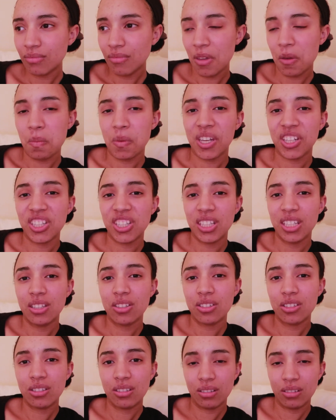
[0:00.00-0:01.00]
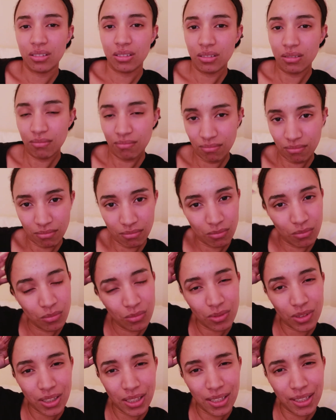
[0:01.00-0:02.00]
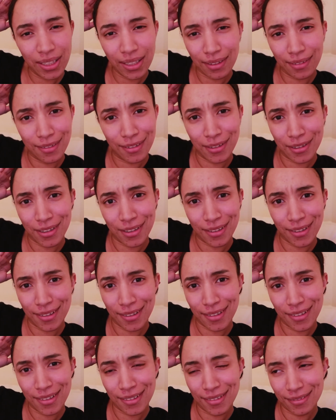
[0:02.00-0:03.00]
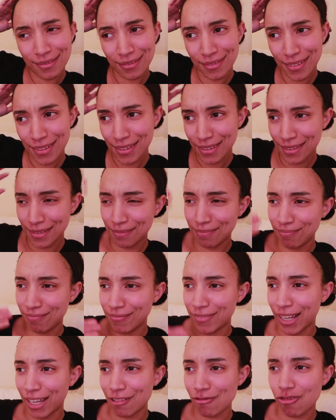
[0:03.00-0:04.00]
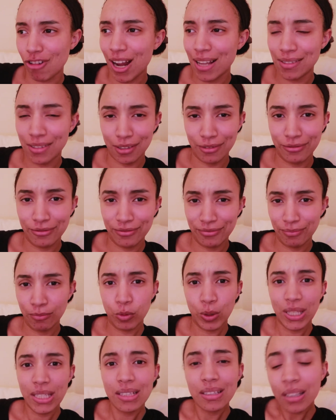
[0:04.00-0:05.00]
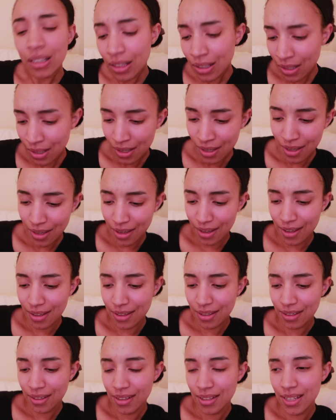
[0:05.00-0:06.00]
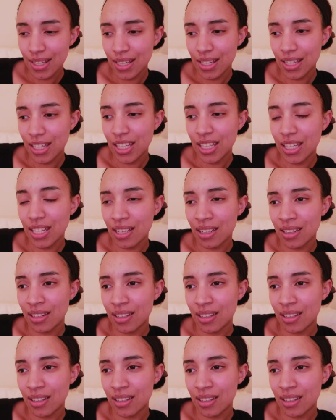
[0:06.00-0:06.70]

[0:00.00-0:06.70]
a machine to clear like grass of weeds. He